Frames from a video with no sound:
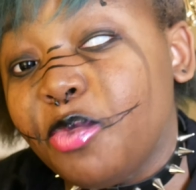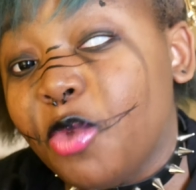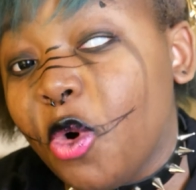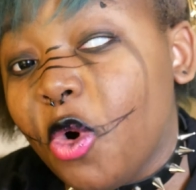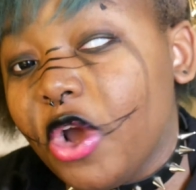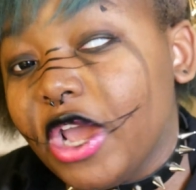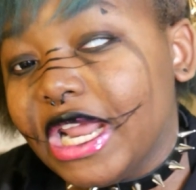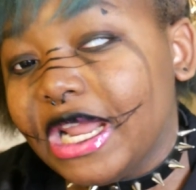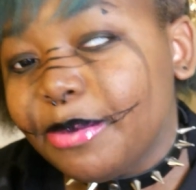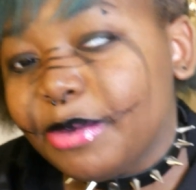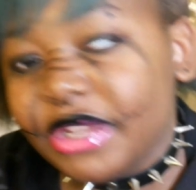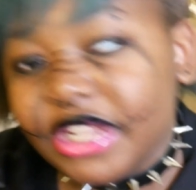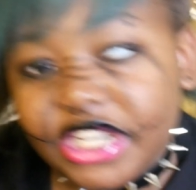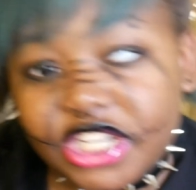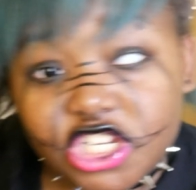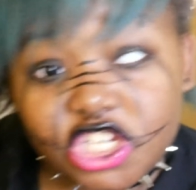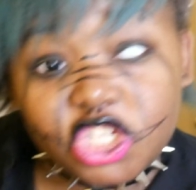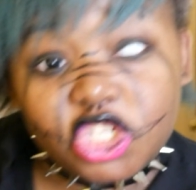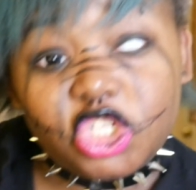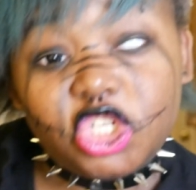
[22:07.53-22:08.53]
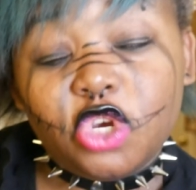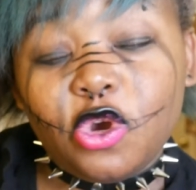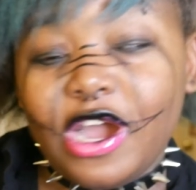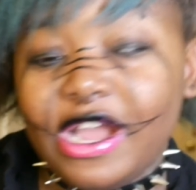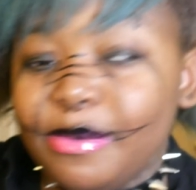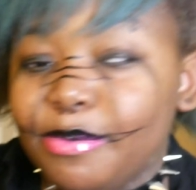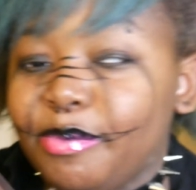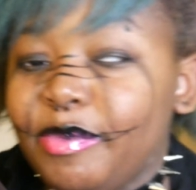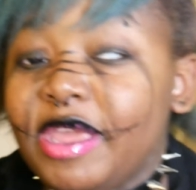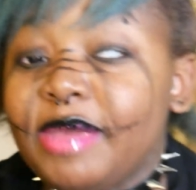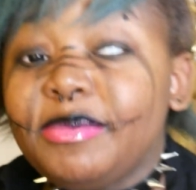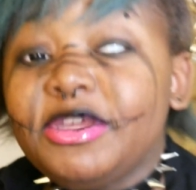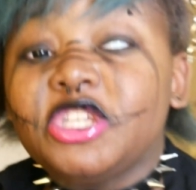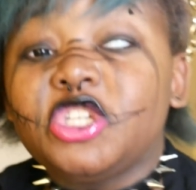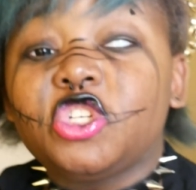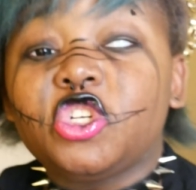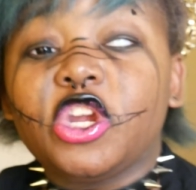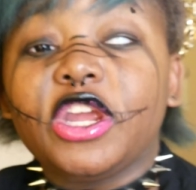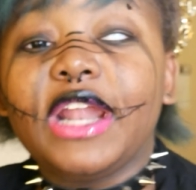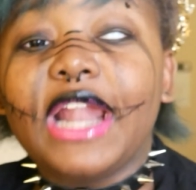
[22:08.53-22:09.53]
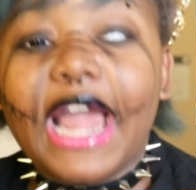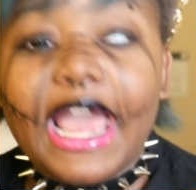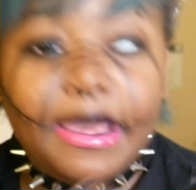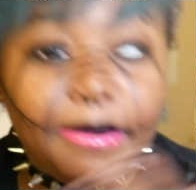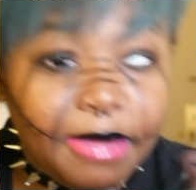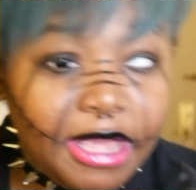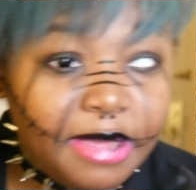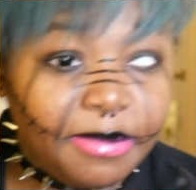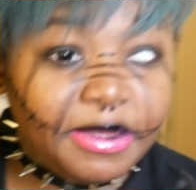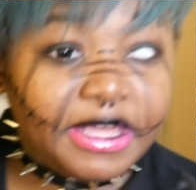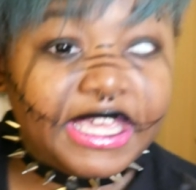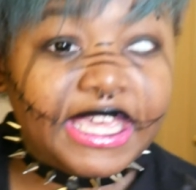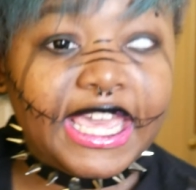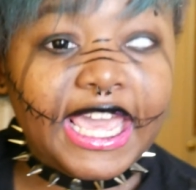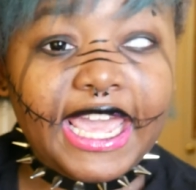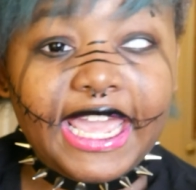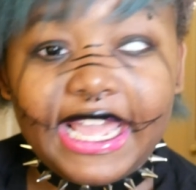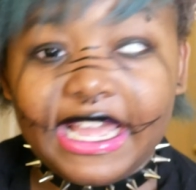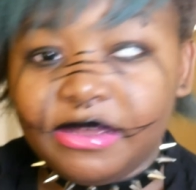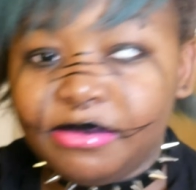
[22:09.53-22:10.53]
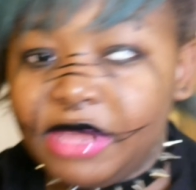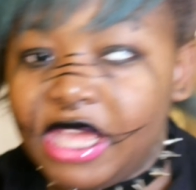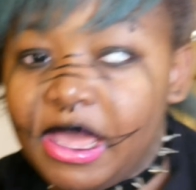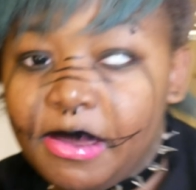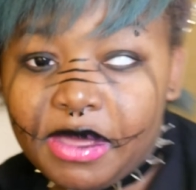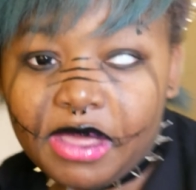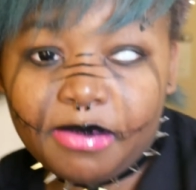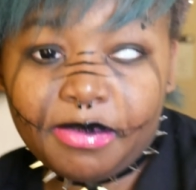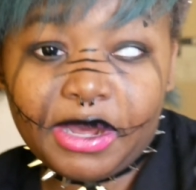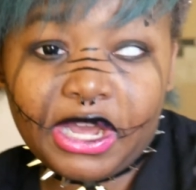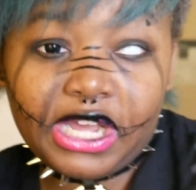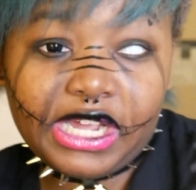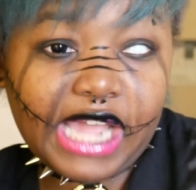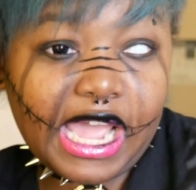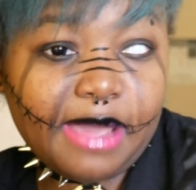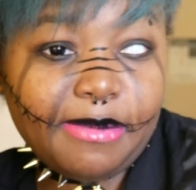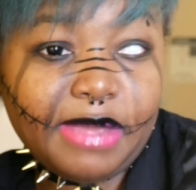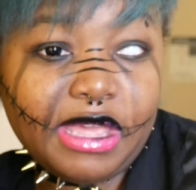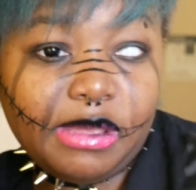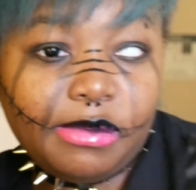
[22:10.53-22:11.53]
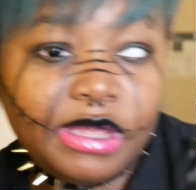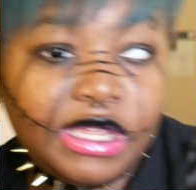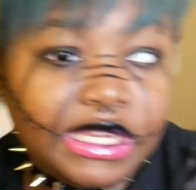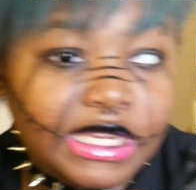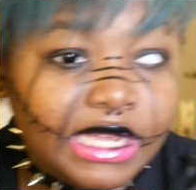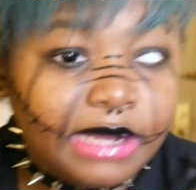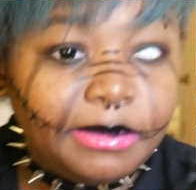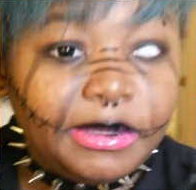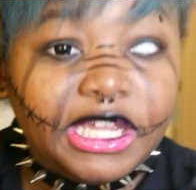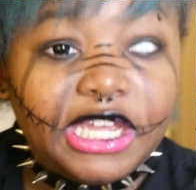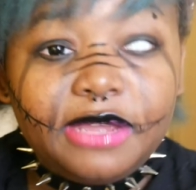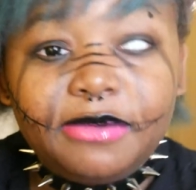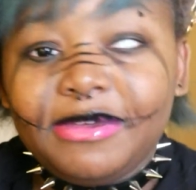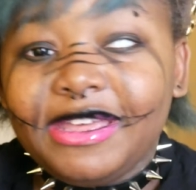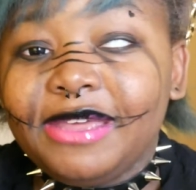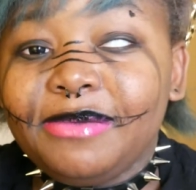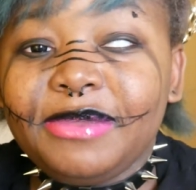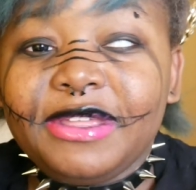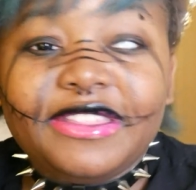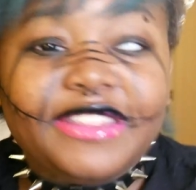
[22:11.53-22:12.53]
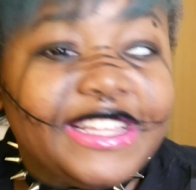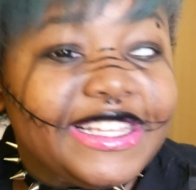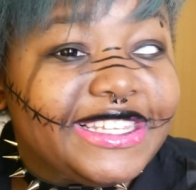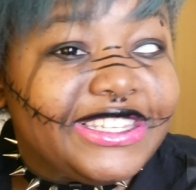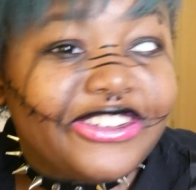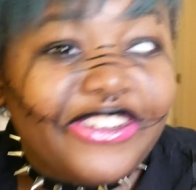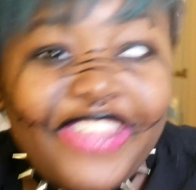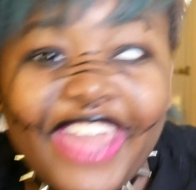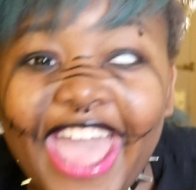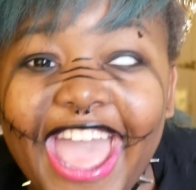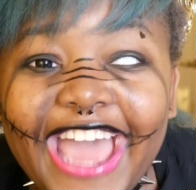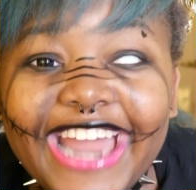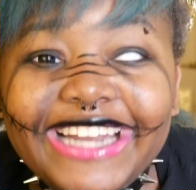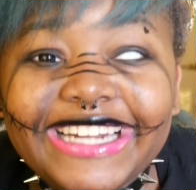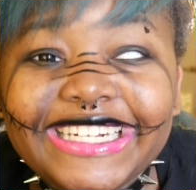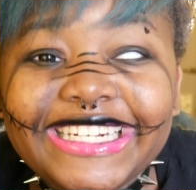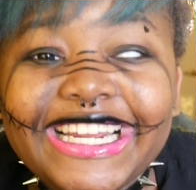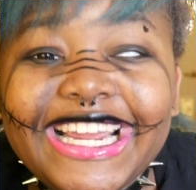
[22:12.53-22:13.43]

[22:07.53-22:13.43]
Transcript: boil. I'm gonna let it stew. I may be straight. I may be gay. I may be bi. I may be dummy. I may be this or that.